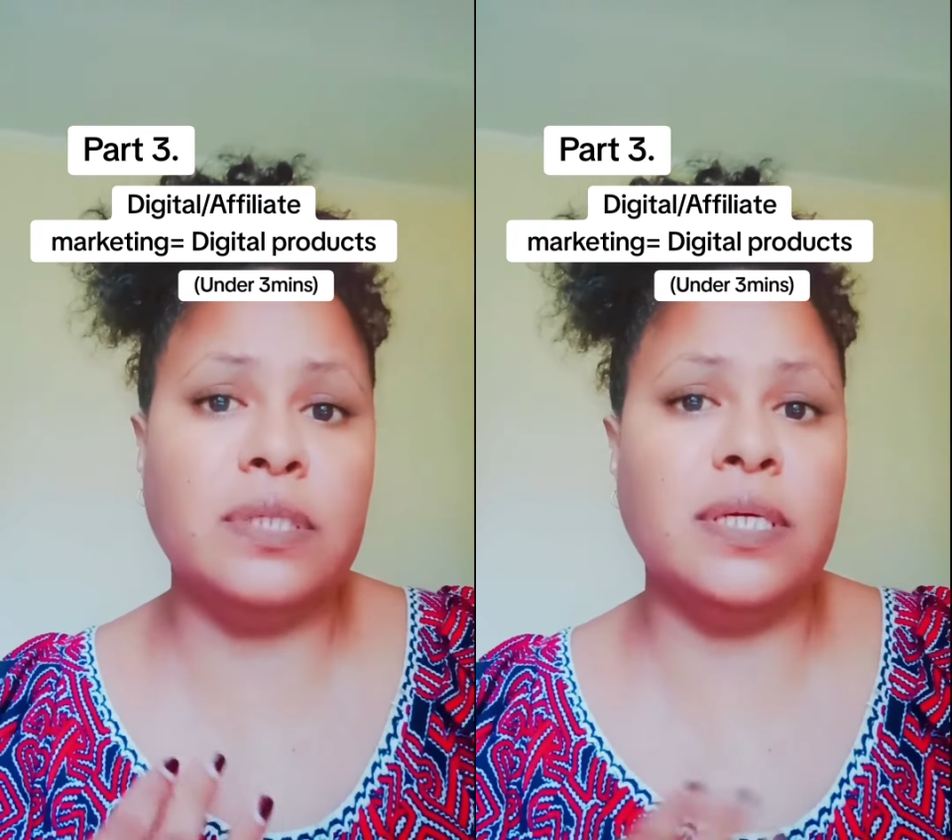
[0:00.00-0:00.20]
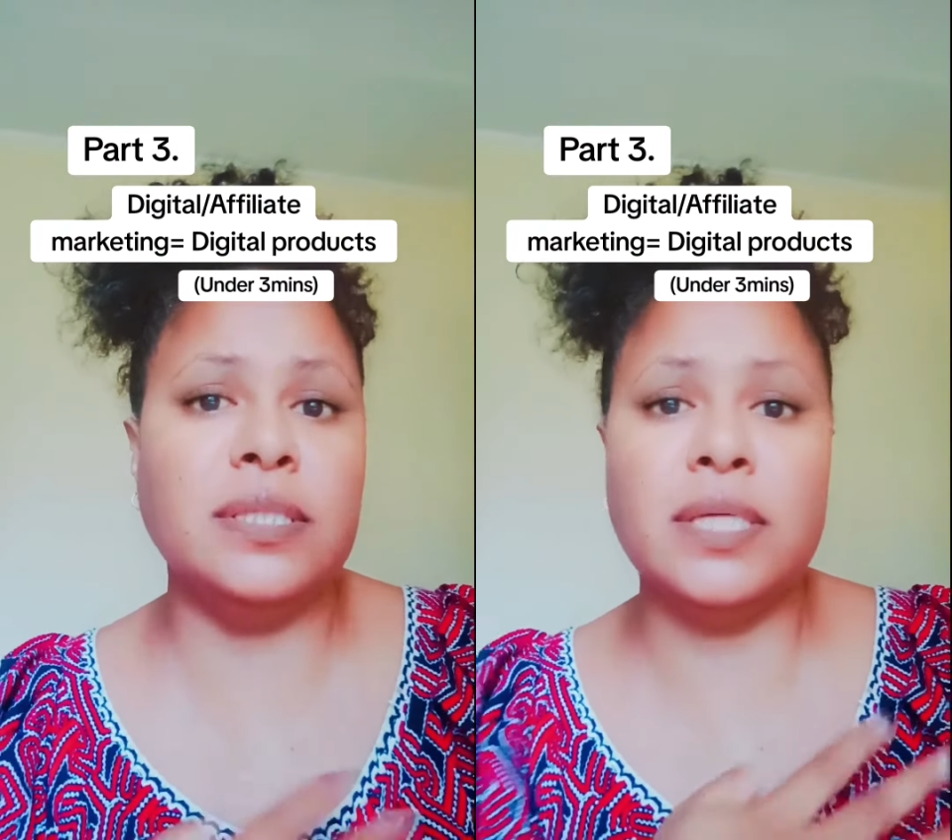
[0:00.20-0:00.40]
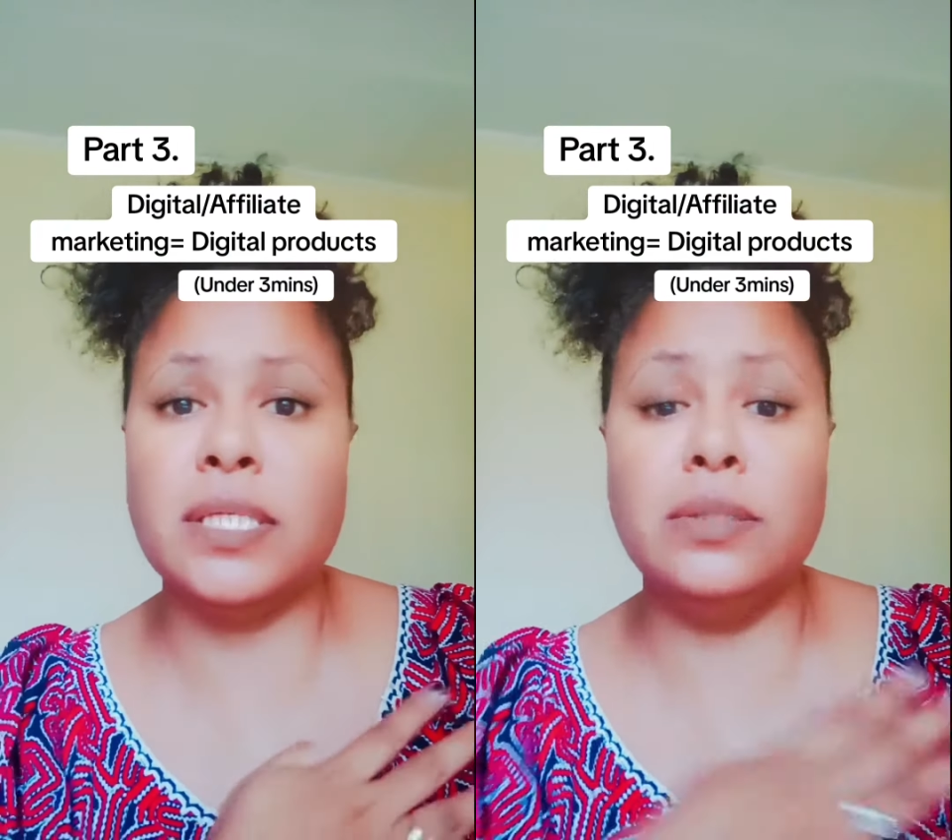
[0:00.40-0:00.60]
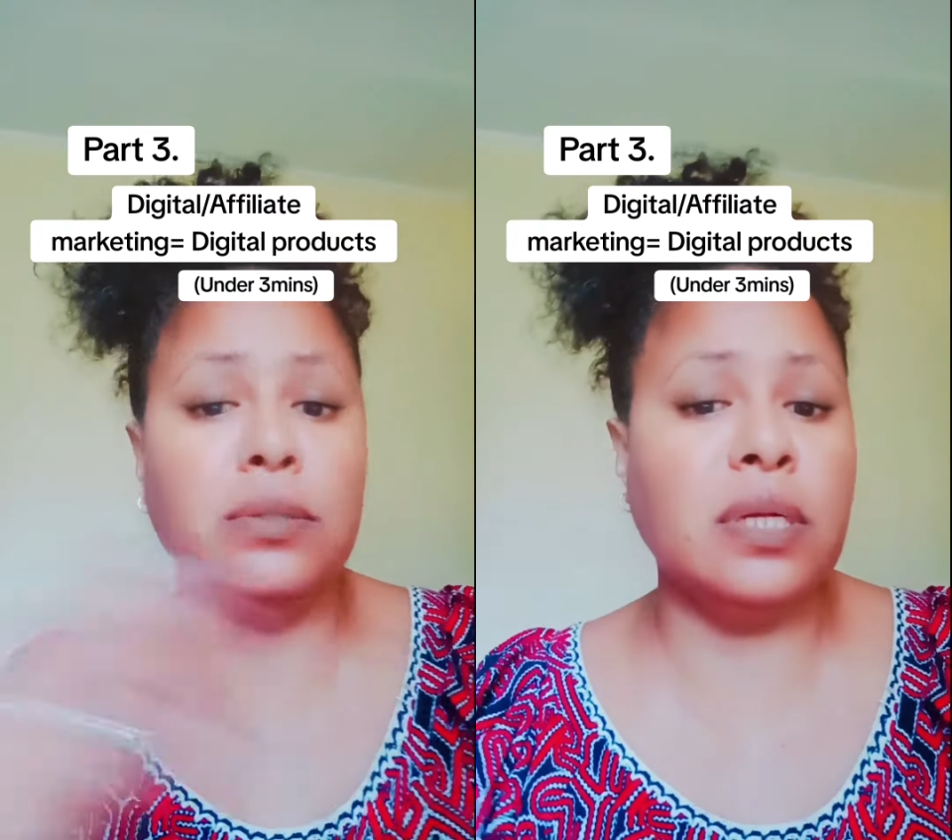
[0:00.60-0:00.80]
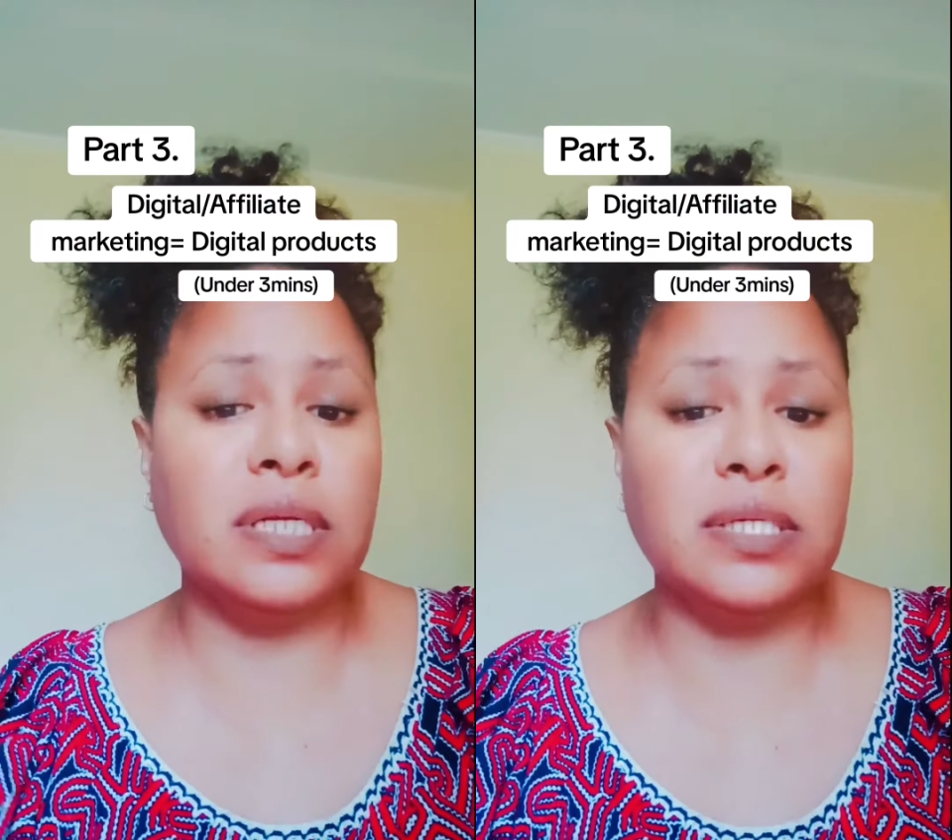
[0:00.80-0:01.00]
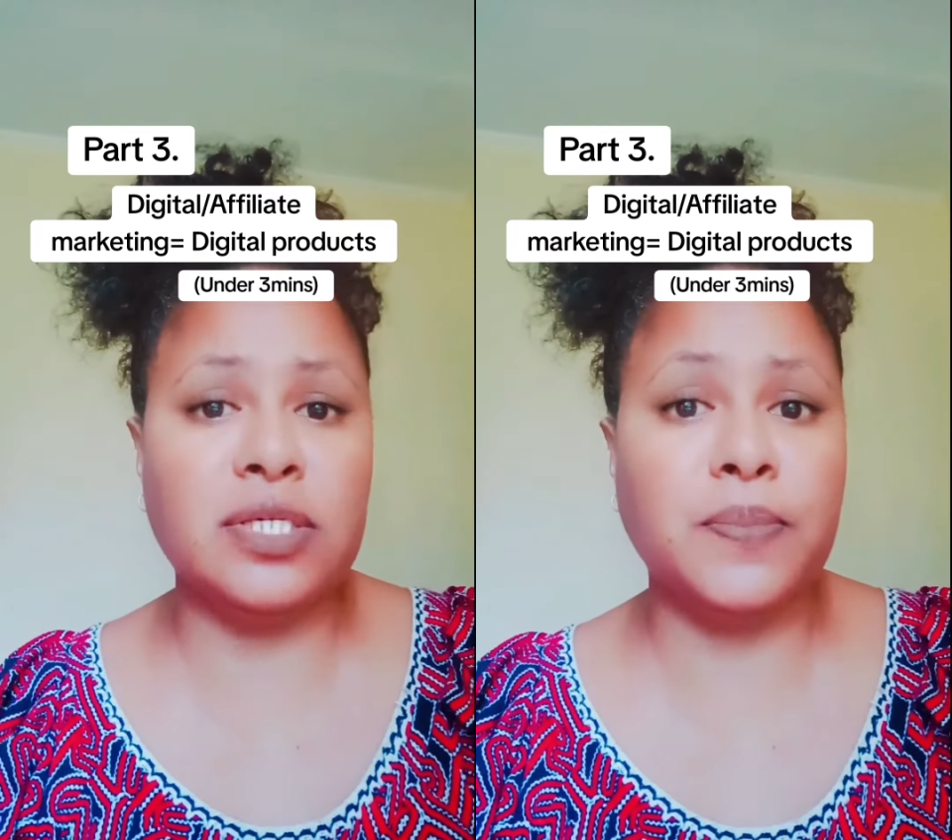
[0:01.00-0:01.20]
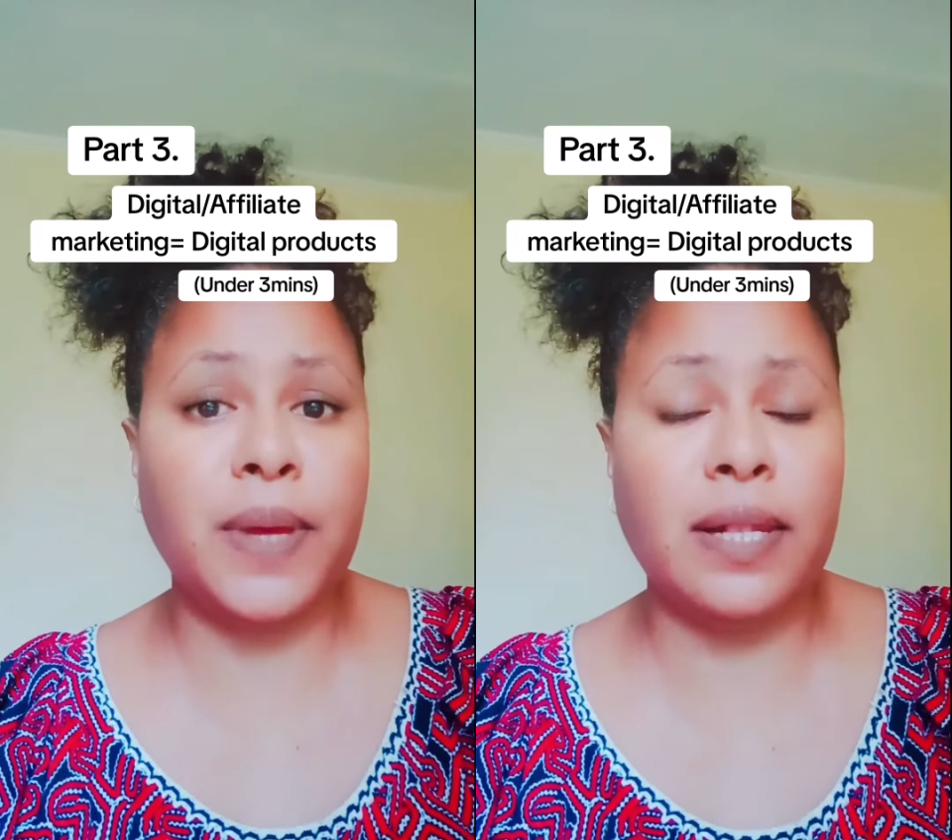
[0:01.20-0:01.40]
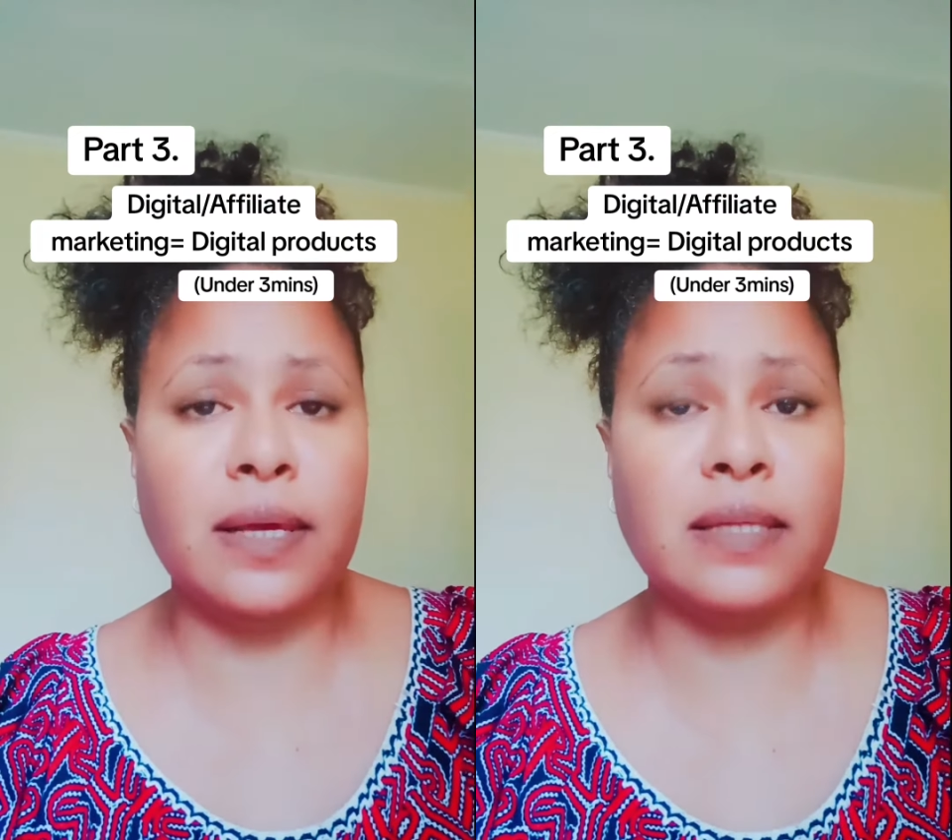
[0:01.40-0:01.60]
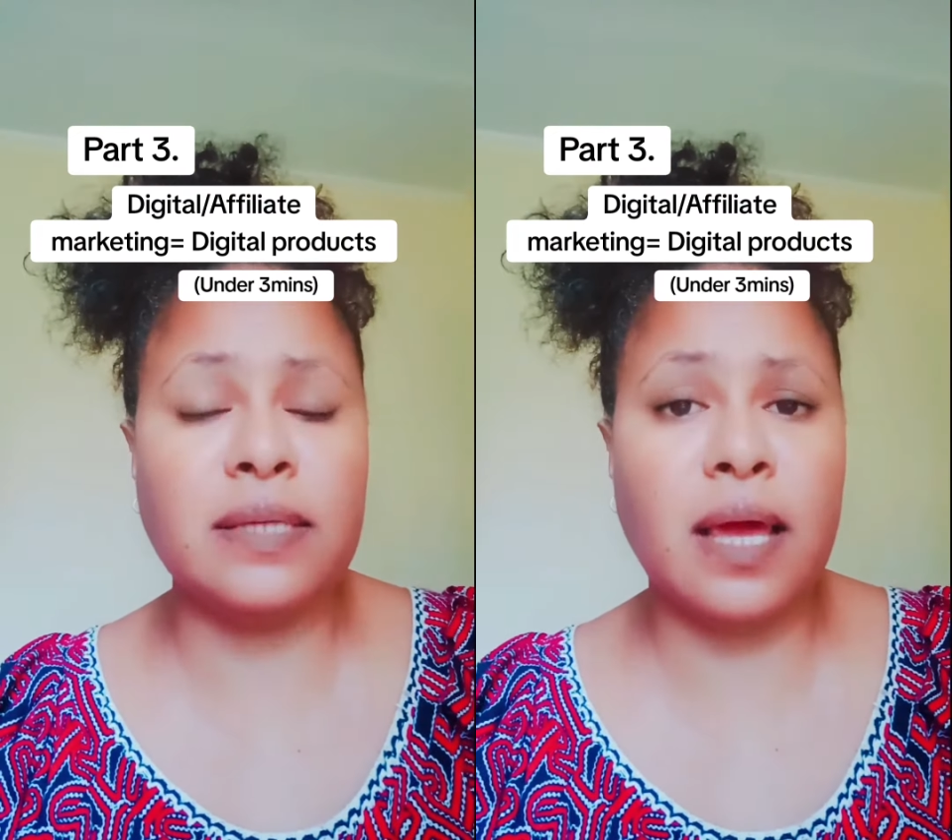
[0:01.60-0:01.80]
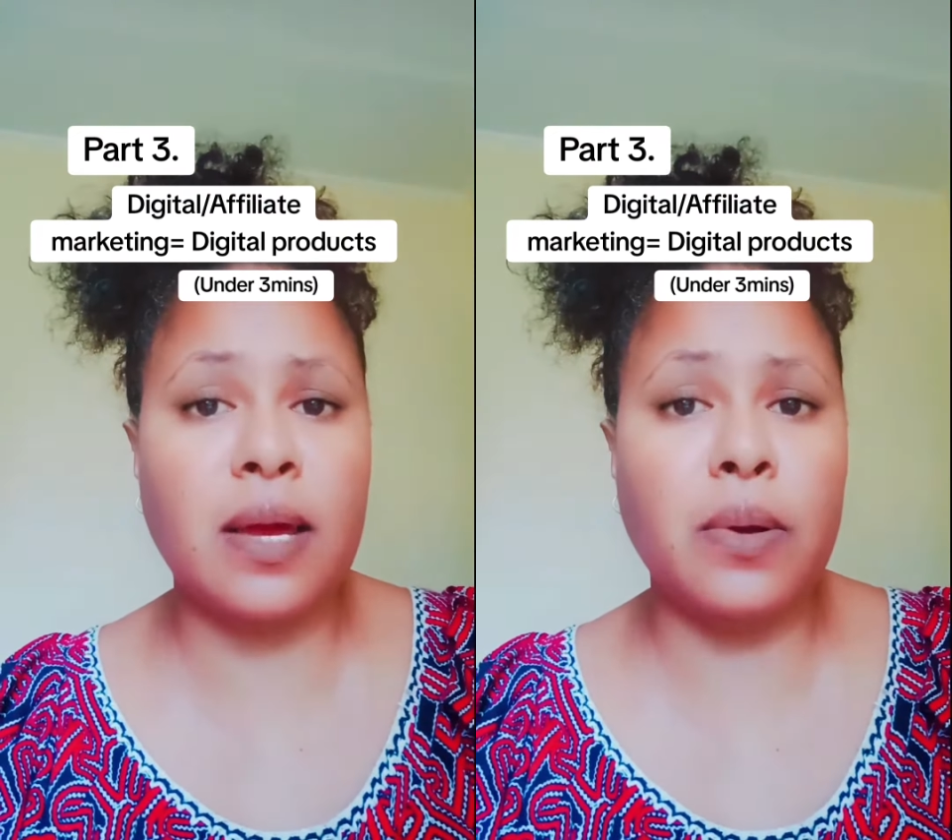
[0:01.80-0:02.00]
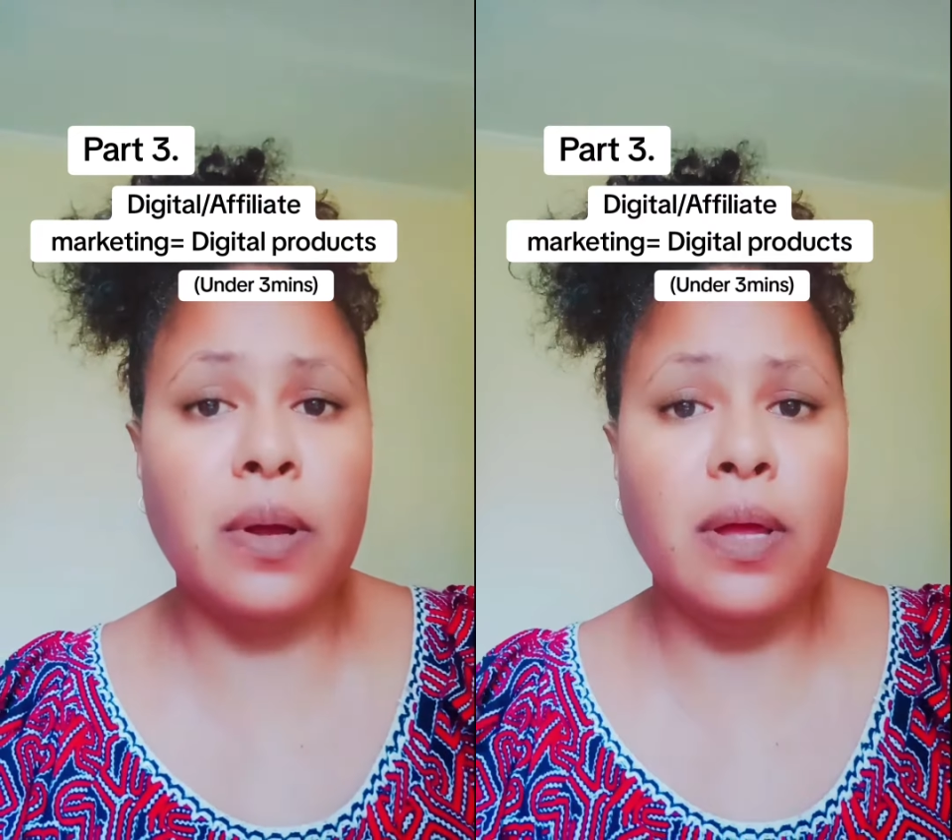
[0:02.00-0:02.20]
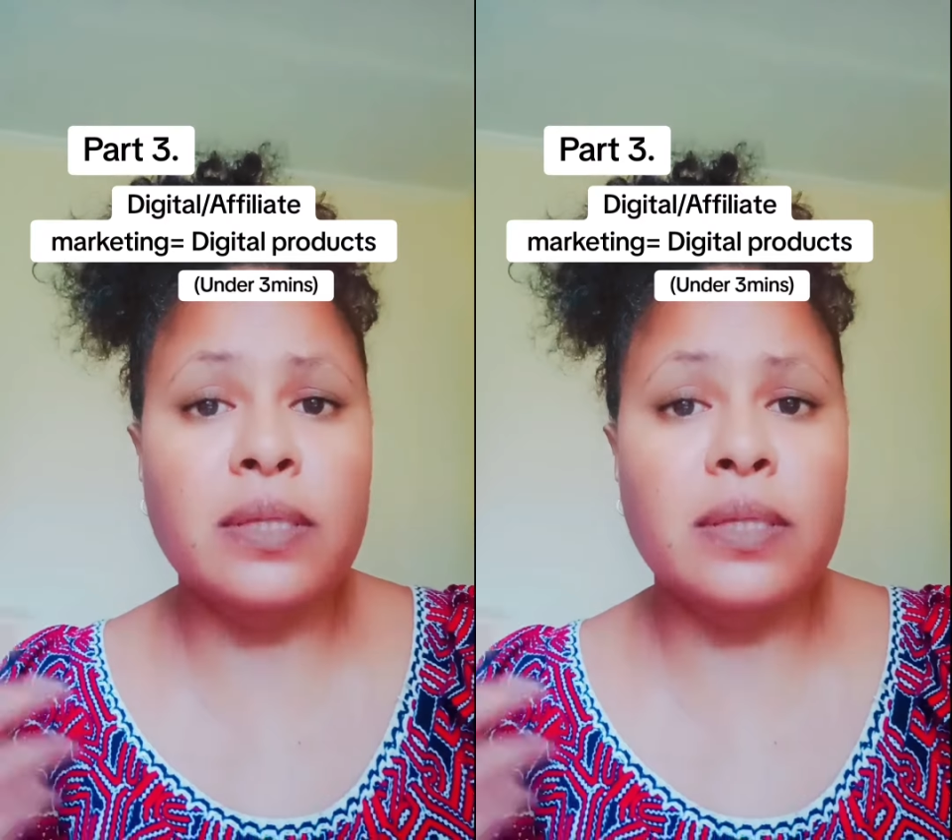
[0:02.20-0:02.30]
things that you don't need to spend the entire